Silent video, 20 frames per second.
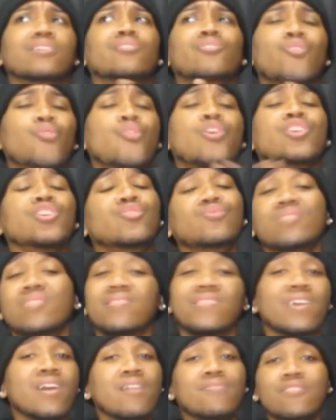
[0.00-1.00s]
who are you
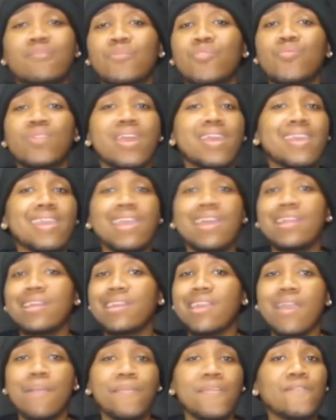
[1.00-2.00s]
to tell them who they can
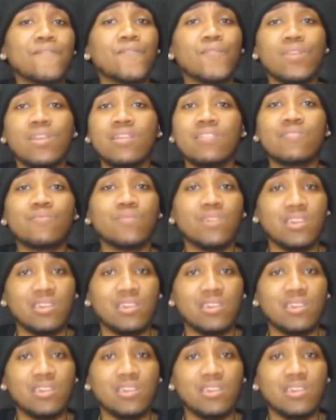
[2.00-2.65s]
and can't be friends